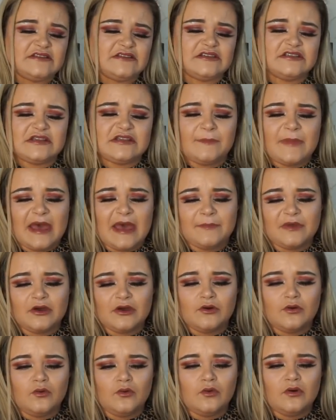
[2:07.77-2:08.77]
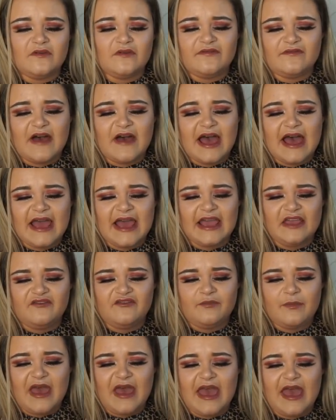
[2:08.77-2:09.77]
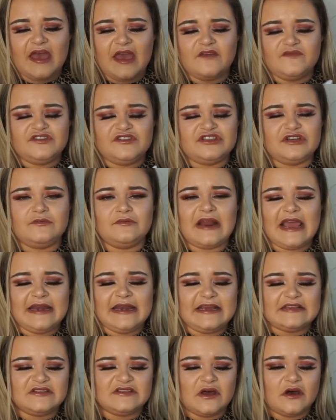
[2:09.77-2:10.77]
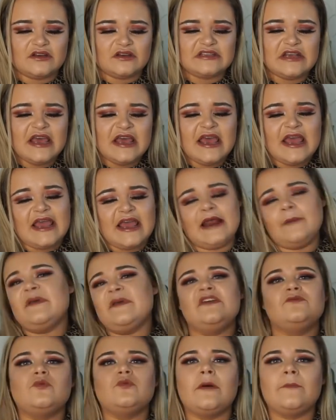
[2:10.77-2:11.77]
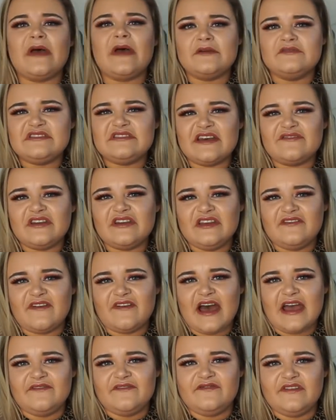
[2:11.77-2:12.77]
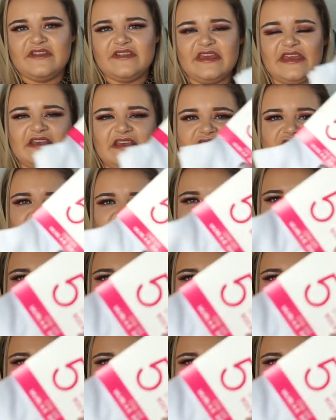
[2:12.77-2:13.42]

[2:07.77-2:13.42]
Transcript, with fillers: just the Pep and Co five pair of shoe liner socks, and I paid one pound seventy-five for these for